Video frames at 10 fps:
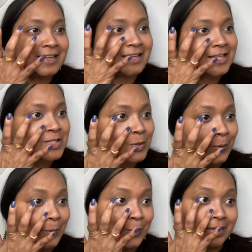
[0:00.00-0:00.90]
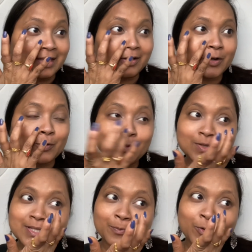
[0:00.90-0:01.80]
So there you go,
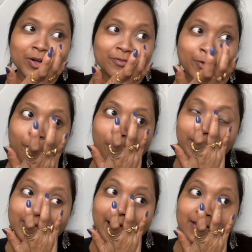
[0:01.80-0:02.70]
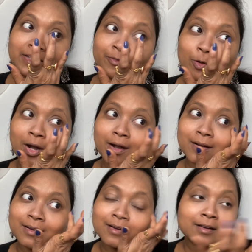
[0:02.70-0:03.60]
some more info on that if you
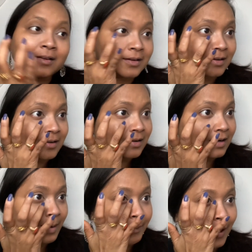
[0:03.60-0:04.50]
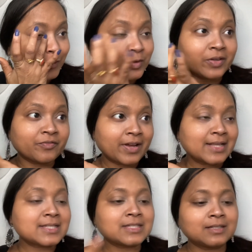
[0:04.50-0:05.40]
are about to invest.